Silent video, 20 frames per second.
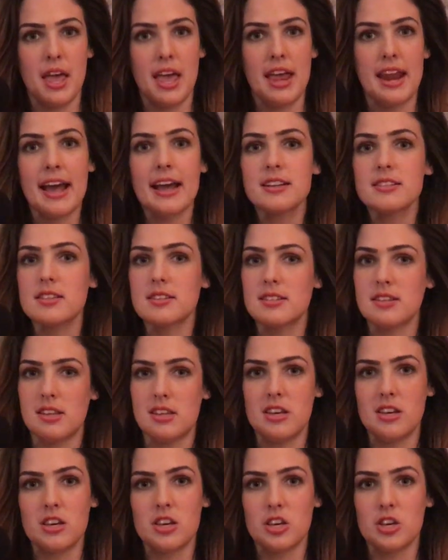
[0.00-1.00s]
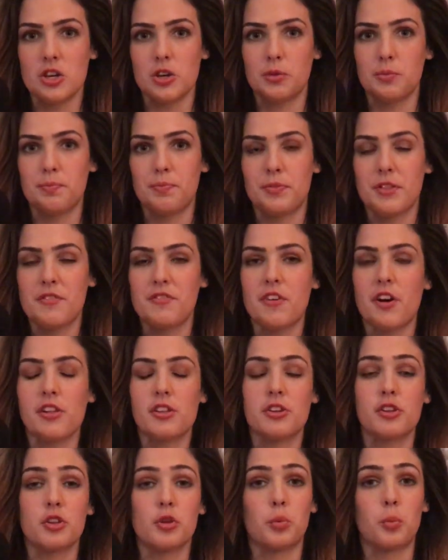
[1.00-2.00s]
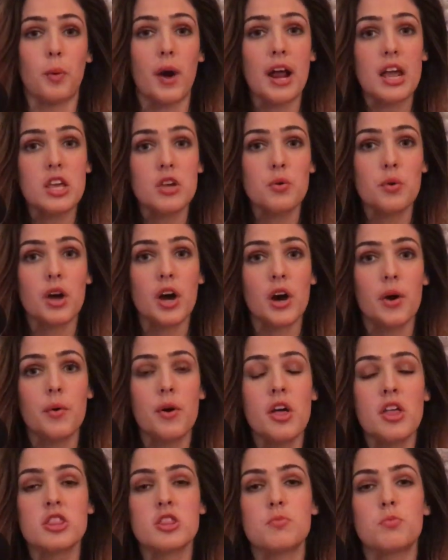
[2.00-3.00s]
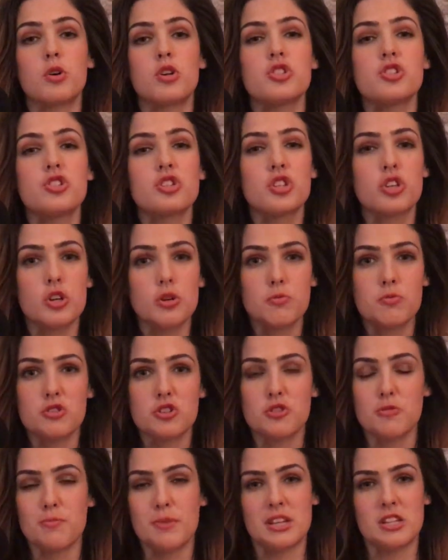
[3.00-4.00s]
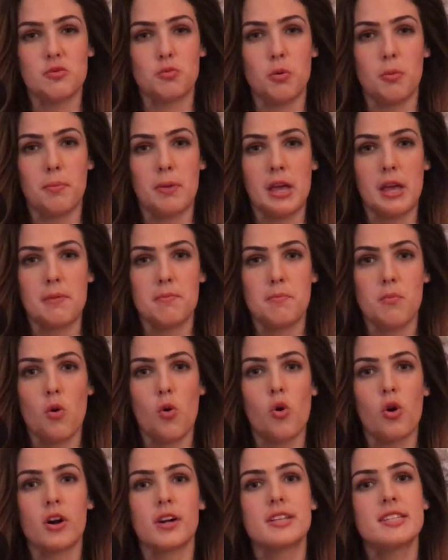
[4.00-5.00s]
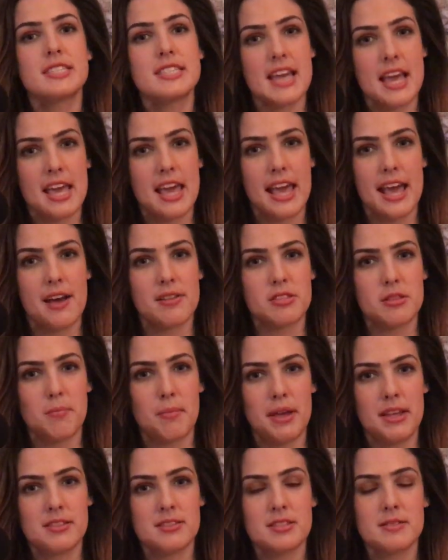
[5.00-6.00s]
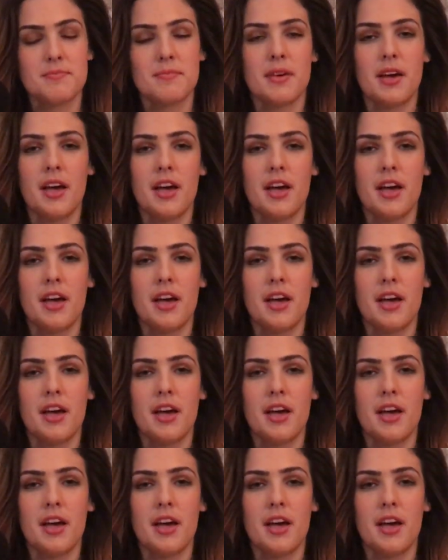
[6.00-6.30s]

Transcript: It acts as an EQ. The farther to the right you go, the more scooped your mids will be, or taking out the mids.